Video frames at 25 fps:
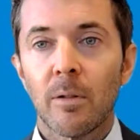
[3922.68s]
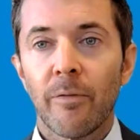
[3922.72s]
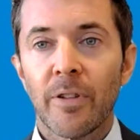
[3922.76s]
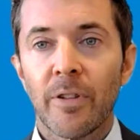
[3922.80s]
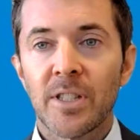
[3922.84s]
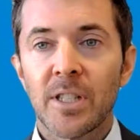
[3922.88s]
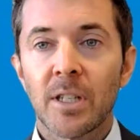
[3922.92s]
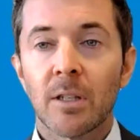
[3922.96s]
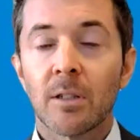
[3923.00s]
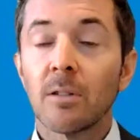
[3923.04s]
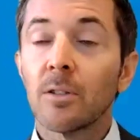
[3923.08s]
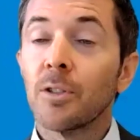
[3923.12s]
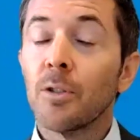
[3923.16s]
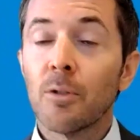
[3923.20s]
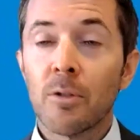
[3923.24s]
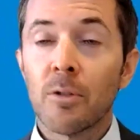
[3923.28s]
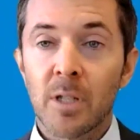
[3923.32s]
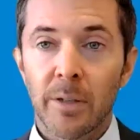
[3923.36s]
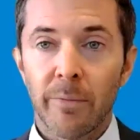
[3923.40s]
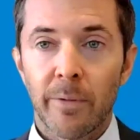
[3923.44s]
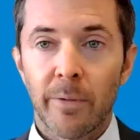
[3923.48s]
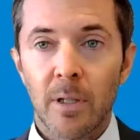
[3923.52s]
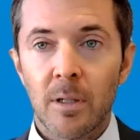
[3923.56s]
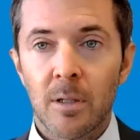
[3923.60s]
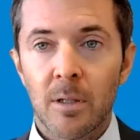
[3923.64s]
physical
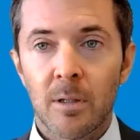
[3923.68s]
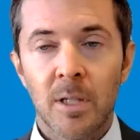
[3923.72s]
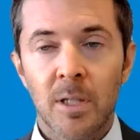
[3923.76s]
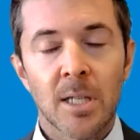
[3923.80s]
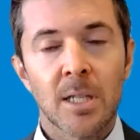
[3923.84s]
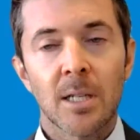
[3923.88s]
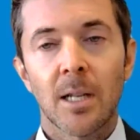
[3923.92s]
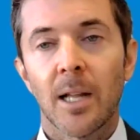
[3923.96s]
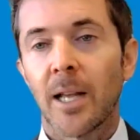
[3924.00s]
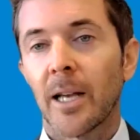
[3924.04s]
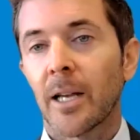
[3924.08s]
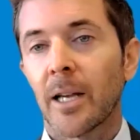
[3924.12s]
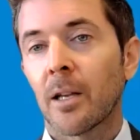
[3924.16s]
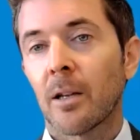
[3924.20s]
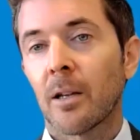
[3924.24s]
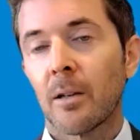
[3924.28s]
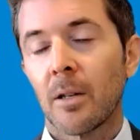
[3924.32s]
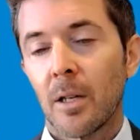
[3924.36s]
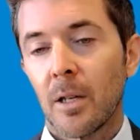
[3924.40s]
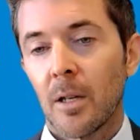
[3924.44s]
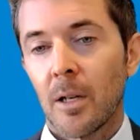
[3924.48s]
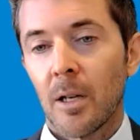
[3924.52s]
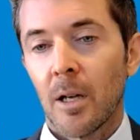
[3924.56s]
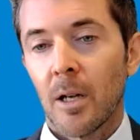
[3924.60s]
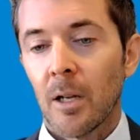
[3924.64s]
use of it. Just like
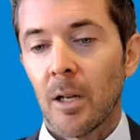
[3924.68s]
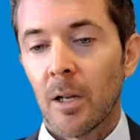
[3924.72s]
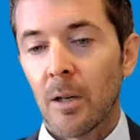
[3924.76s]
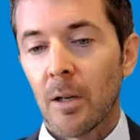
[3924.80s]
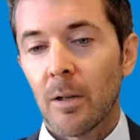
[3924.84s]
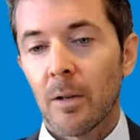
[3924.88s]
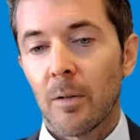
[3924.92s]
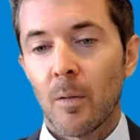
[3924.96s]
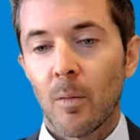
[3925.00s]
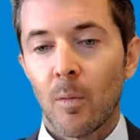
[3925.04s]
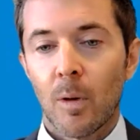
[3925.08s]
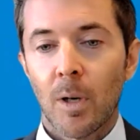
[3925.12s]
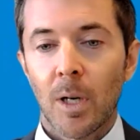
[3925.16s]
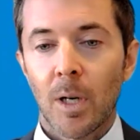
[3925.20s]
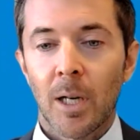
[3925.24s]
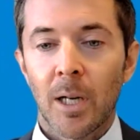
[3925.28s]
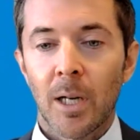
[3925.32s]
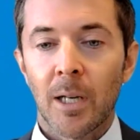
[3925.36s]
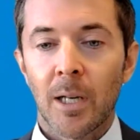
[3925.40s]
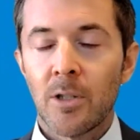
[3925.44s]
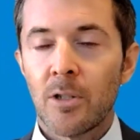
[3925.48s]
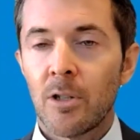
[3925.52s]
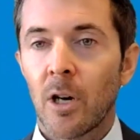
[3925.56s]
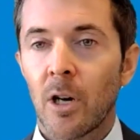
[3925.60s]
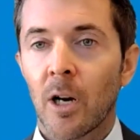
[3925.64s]

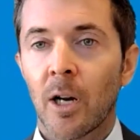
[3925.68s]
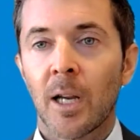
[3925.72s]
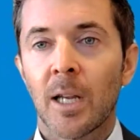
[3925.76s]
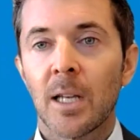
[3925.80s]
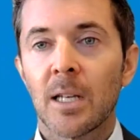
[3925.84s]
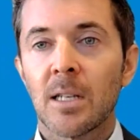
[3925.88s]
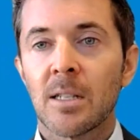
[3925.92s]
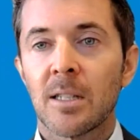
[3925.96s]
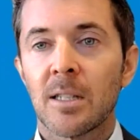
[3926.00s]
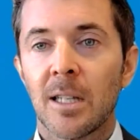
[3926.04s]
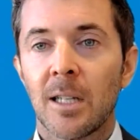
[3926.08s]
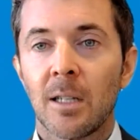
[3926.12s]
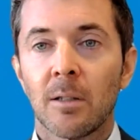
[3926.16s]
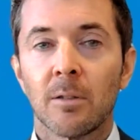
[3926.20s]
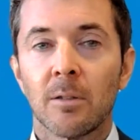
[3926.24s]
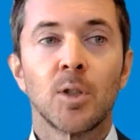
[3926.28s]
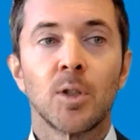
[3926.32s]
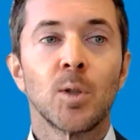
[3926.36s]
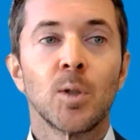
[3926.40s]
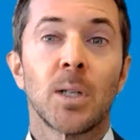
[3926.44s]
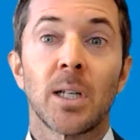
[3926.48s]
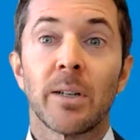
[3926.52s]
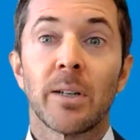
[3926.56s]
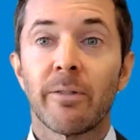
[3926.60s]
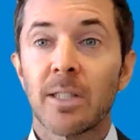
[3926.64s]
Draghi said, he'll do
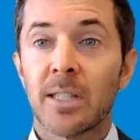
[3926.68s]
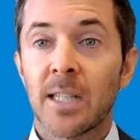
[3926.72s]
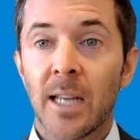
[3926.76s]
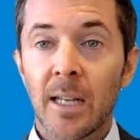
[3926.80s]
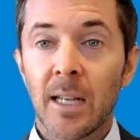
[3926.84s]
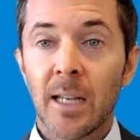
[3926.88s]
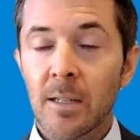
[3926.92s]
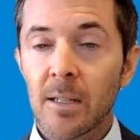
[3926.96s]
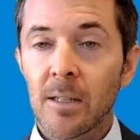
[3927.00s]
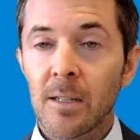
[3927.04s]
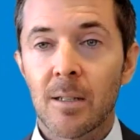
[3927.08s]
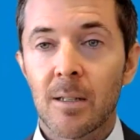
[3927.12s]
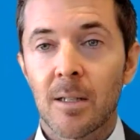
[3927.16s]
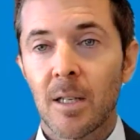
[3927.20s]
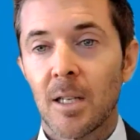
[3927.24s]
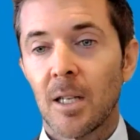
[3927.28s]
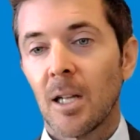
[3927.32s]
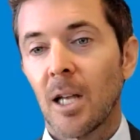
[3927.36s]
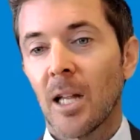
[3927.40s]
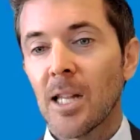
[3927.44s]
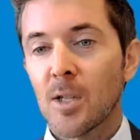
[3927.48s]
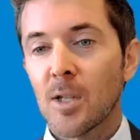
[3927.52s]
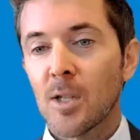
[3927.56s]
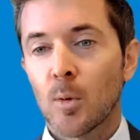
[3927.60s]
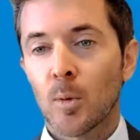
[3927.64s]
whatever it takes,
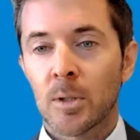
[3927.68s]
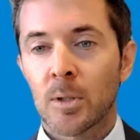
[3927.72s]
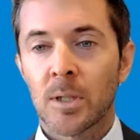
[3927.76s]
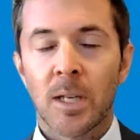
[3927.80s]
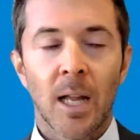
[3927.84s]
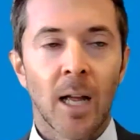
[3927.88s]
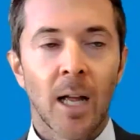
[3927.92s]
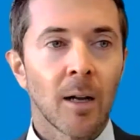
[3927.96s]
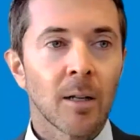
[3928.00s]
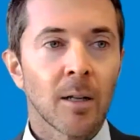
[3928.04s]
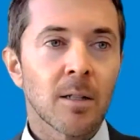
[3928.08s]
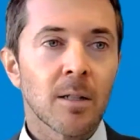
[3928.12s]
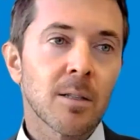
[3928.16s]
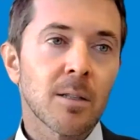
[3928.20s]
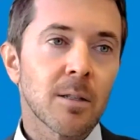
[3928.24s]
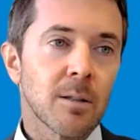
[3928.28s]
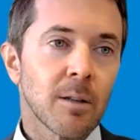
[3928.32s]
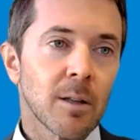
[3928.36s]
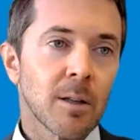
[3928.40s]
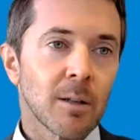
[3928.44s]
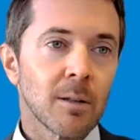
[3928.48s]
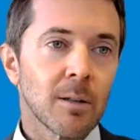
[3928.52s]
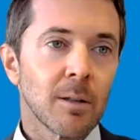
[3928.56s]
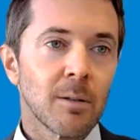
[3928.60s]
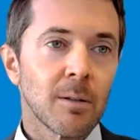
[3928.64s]
and he sorts it out
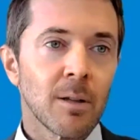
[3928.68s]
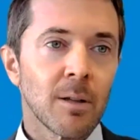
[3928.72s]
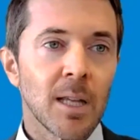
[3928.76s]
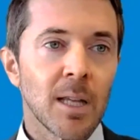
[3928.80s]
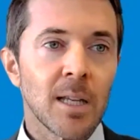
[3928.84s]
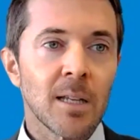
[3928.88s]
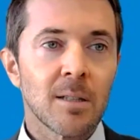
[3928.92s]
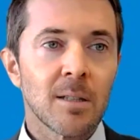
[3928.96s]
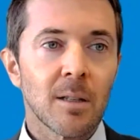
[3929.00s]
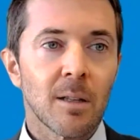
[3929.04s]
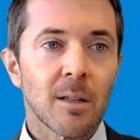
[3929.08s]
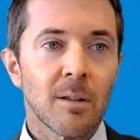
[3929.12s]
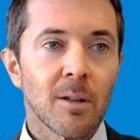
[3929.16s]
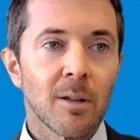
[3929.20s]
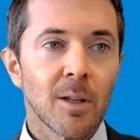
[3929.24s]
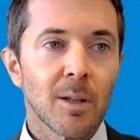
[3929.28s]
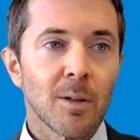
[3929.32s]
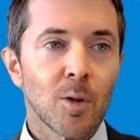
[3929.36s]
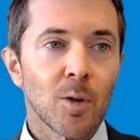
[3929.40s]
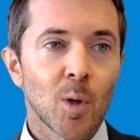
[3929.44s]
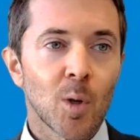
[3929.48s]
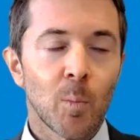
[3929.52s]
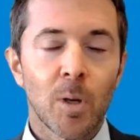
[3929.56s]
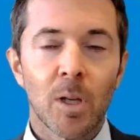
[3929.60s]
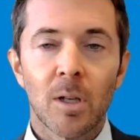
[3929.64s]
the
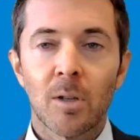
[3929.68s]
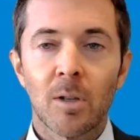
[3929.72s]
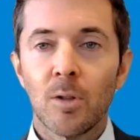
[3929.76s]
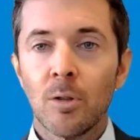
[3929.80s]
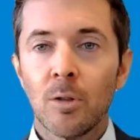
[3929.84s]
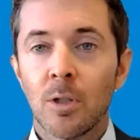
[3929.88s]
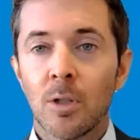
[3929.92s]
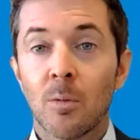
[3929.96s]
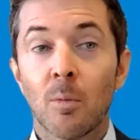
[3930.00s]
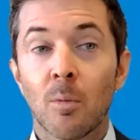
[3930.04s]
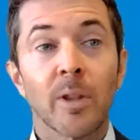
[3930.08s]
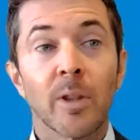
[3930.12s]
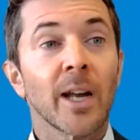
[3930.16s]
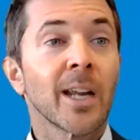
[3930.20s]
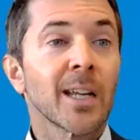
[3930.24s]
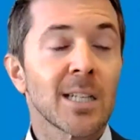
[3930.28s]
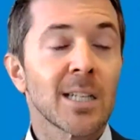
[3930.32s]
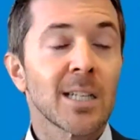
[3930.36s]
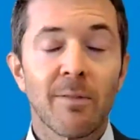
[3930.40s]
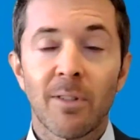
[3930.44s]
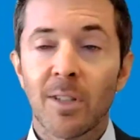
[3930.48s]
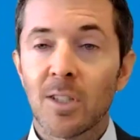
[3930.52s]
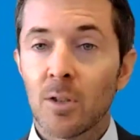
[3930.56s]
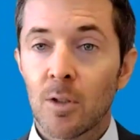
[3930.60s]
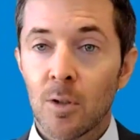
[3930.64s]
European Union without
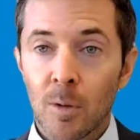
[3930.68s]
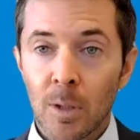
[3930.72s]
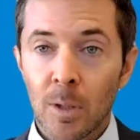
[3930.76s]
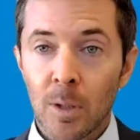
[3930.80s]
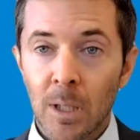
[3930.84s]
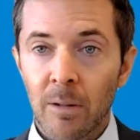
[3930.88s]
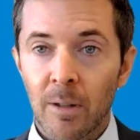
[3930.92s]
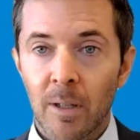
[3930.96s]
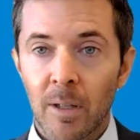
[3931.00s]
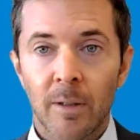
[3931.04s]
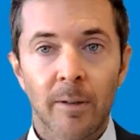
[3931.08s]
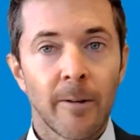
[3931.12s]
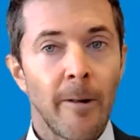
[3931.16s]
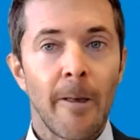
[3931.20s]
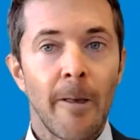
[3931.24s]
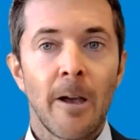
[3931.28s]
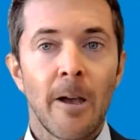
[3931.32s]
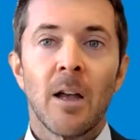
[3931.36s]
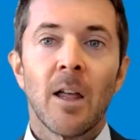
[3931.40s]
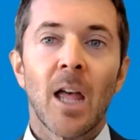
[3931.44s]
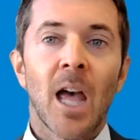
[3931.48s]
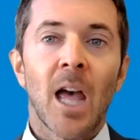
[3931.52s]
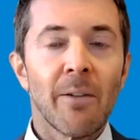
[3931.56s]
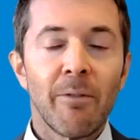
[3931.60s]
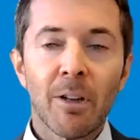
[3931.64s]
actually having to do anything.
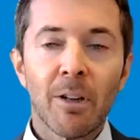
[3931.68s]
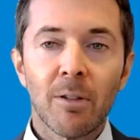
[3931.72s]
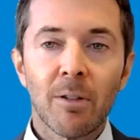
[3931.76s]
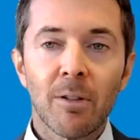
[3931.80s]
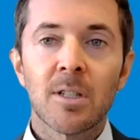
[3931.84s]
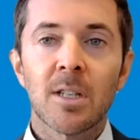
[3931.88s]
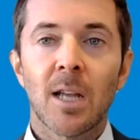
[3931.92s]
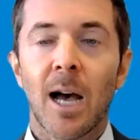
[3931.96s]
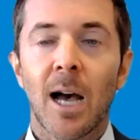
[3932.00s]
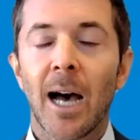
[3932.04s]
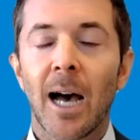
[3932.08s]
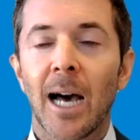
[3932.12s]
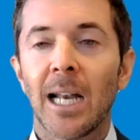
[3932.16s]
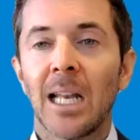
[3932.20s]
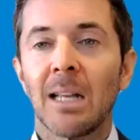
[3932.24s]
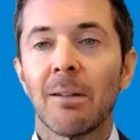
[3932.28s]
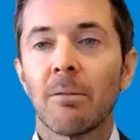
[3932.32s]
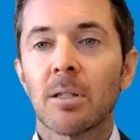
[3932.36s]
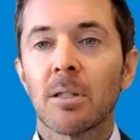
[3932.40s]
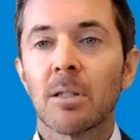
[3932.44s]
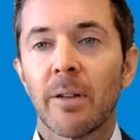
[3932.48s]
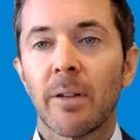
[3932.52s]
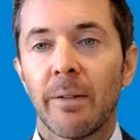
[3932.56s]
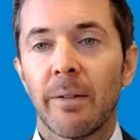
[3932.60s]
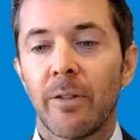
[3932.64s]
Having those high
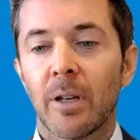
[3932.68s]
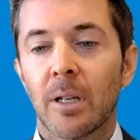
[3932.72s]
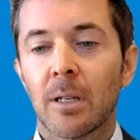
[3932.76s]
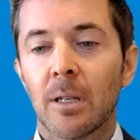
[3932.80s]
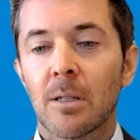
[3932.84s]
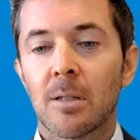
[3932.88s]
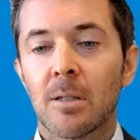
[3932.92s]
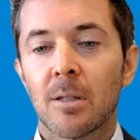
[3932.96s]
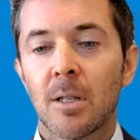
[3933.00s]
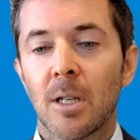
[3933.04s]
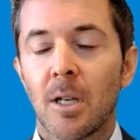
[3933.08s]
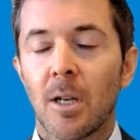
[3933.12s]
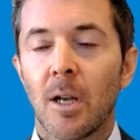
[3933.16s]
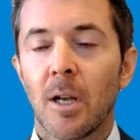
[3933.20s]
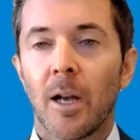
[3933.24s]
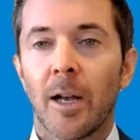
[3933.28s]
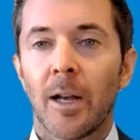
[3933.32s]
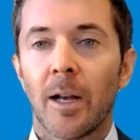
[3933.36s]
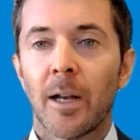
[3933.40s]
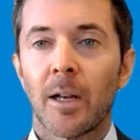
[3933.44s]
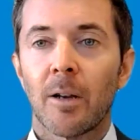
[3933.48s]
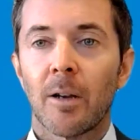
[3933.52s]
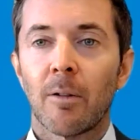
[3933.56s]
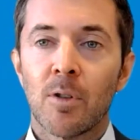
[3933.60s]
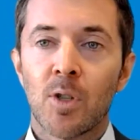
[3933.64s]
levels of FX
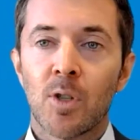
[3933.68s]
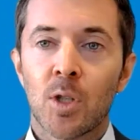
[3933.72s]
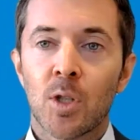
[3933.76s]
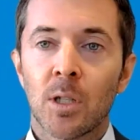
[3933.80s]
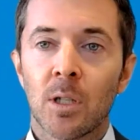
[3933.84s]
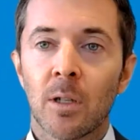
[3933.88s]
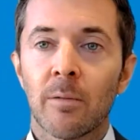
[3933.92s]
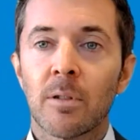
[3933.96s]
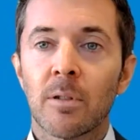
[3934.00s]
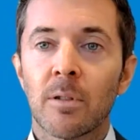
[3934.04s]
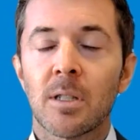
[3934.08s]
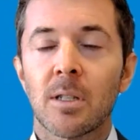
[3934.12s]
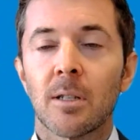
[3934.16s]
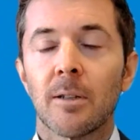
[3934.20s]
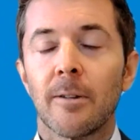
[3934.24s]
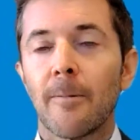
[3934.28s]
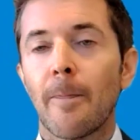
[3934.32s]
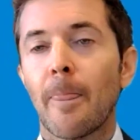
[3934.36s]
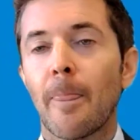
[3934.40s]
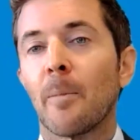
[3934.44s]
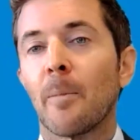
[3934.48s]
reserves